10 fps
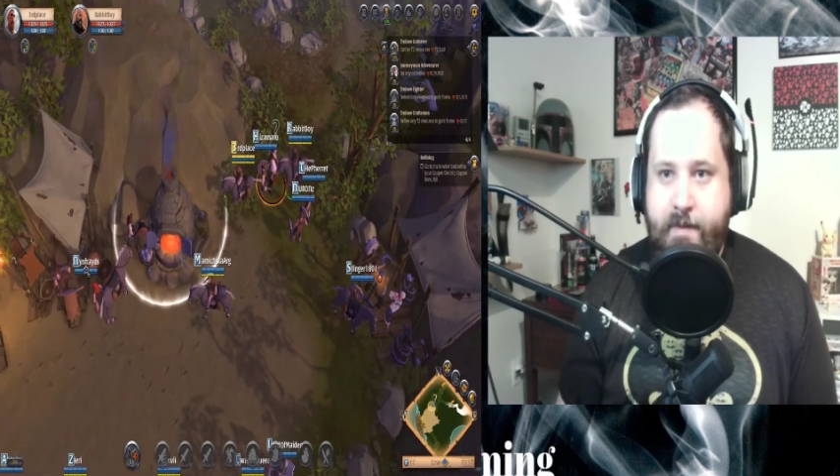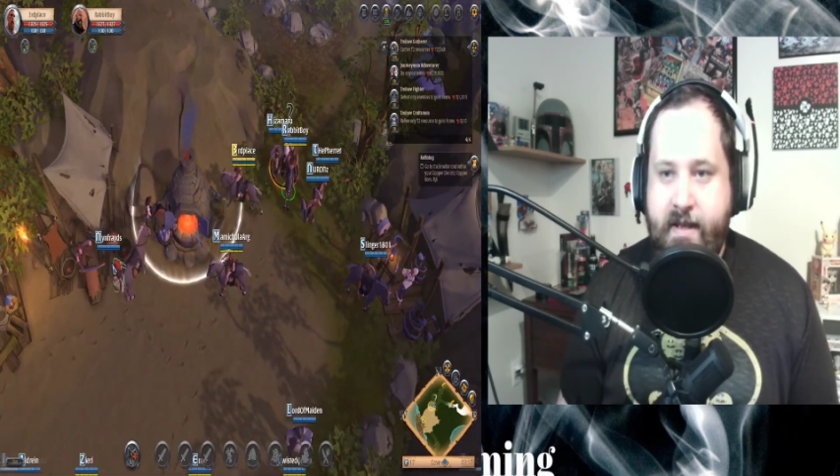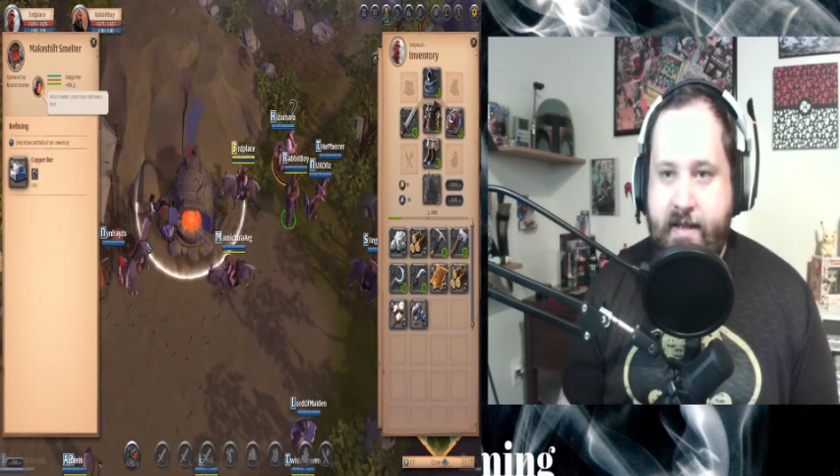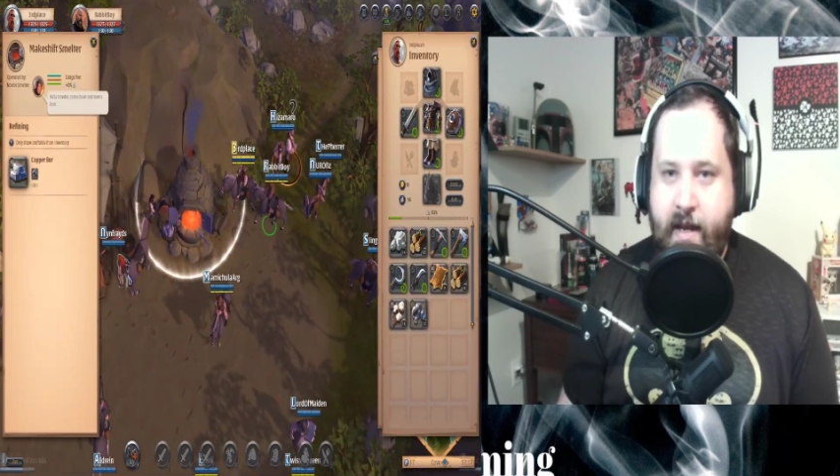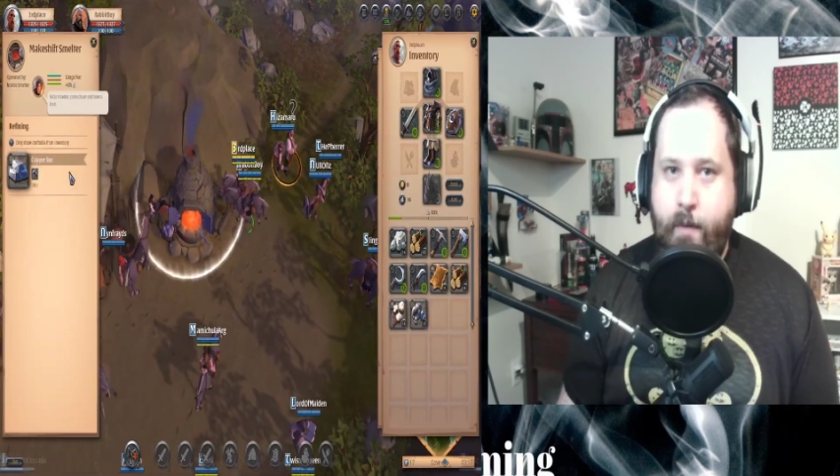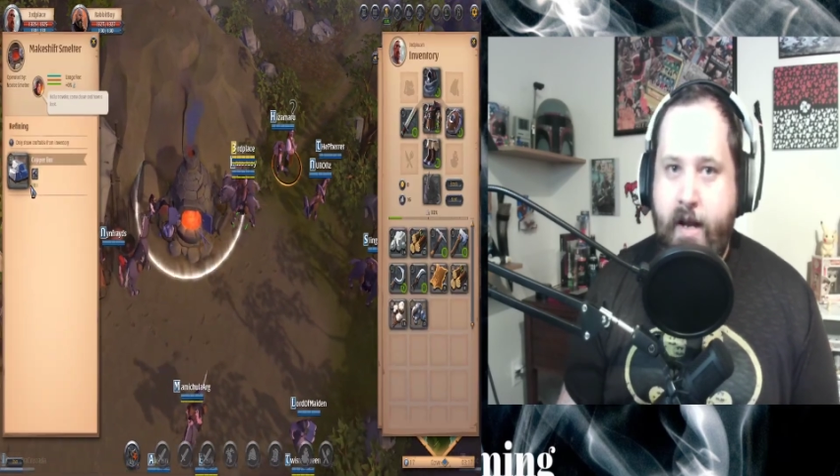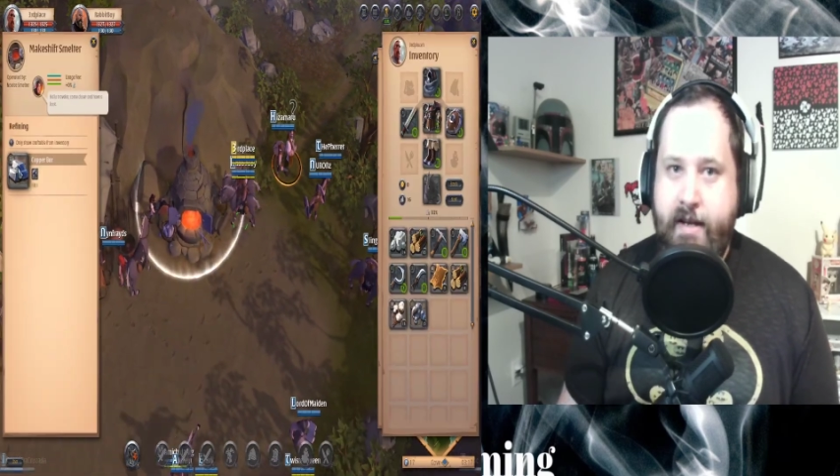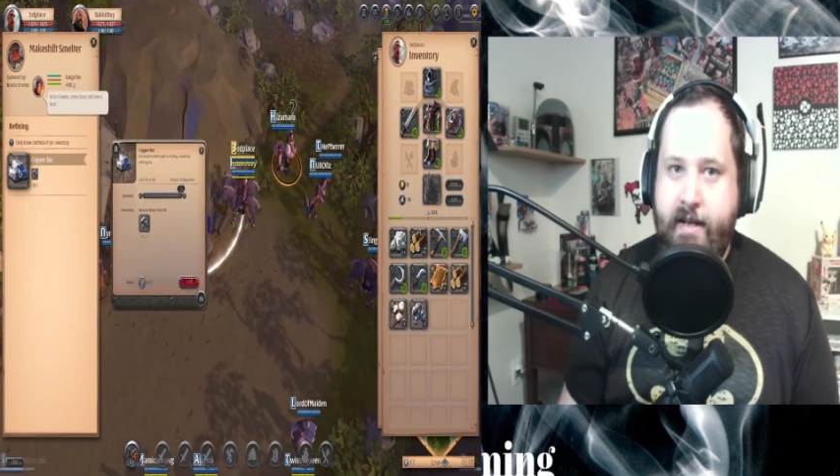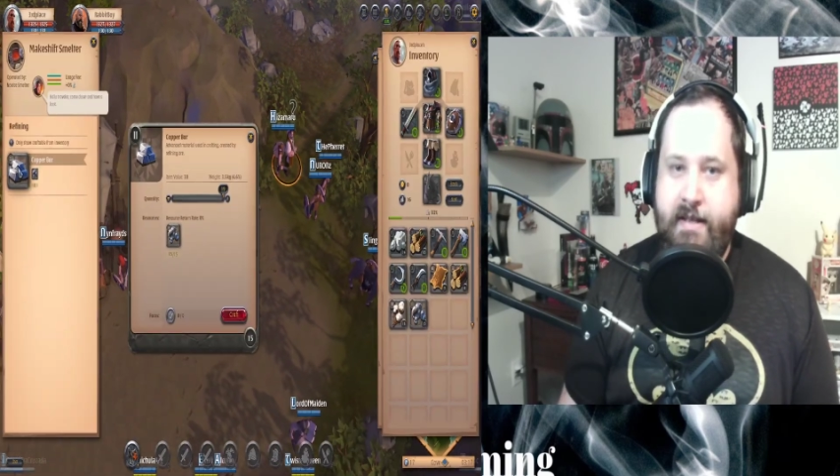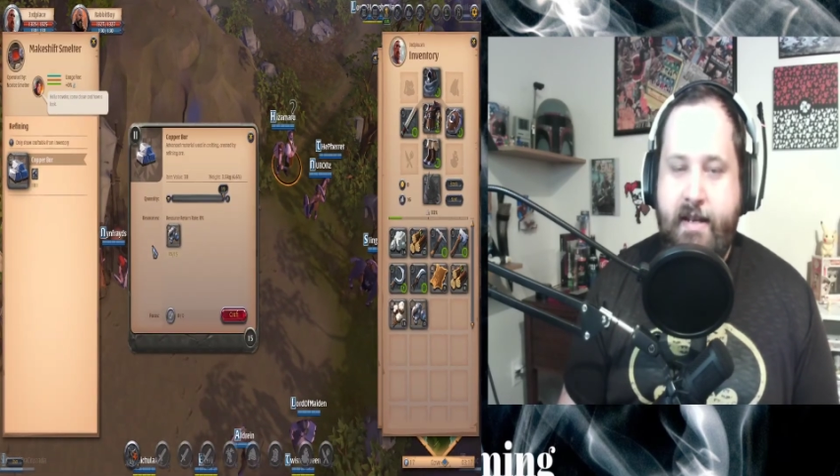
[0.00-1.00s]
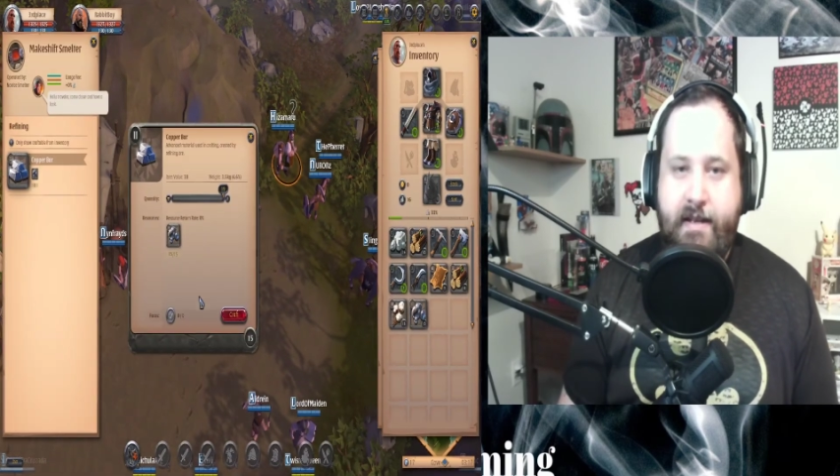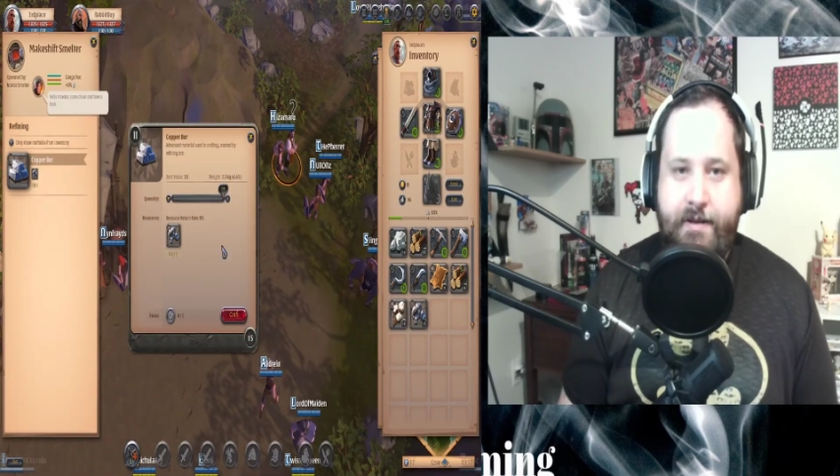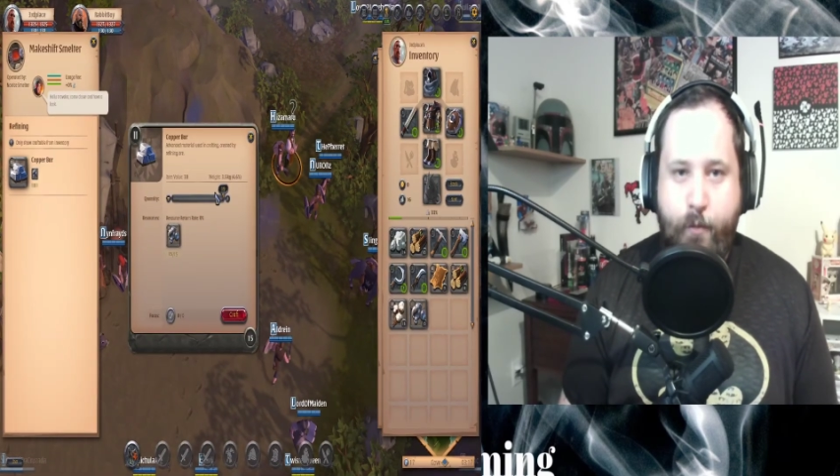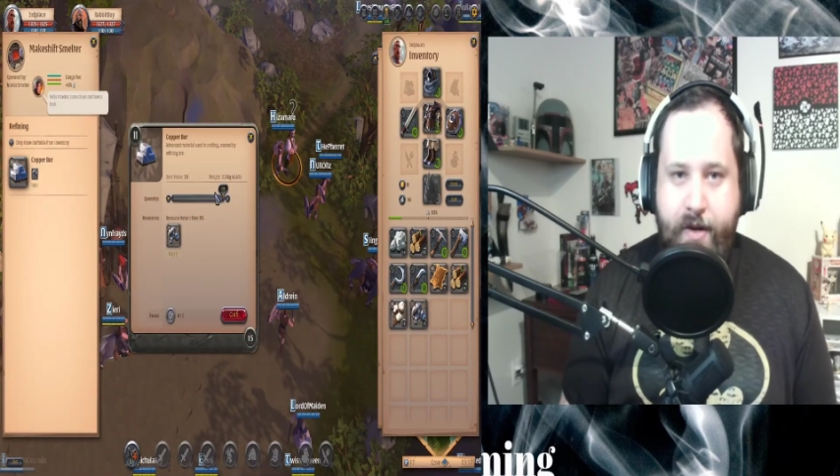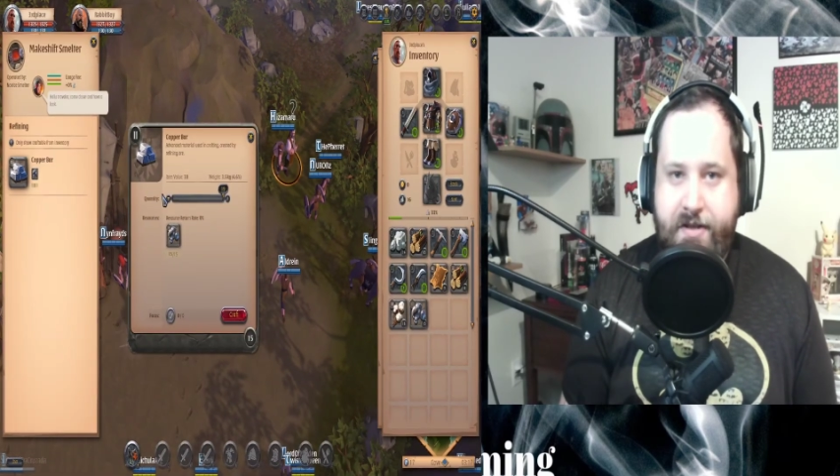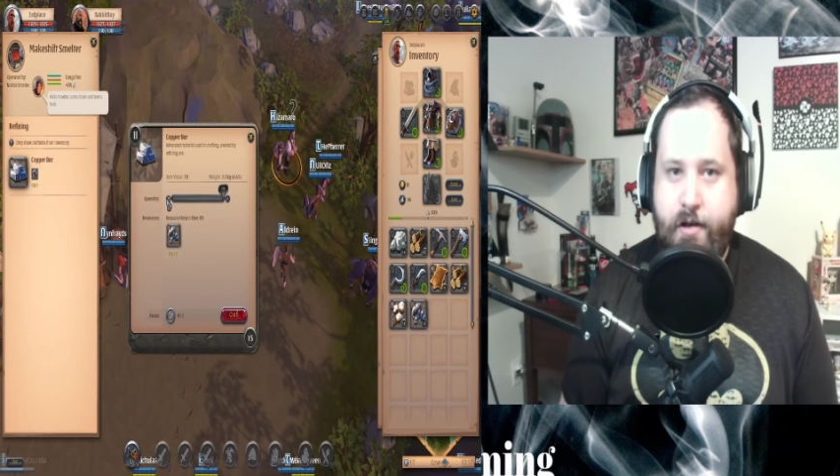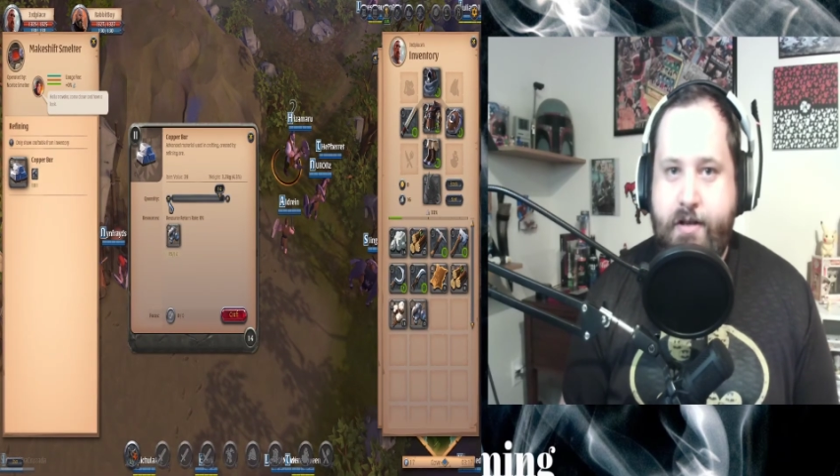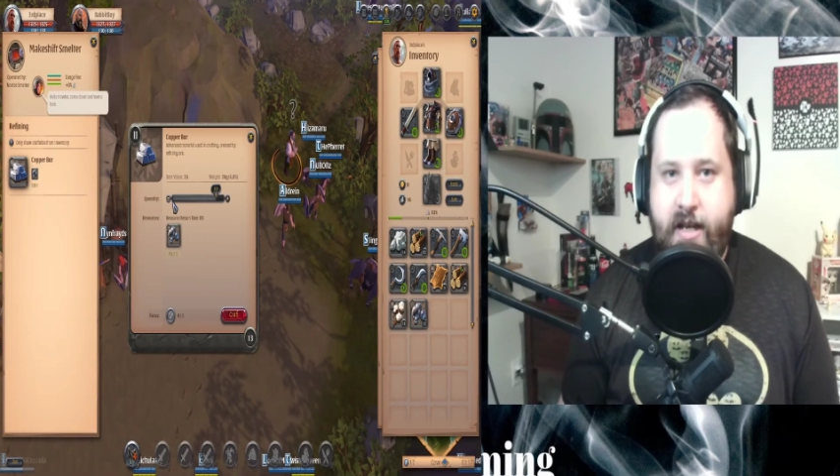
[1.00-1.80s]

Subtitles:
Instead, what I did is I did some research.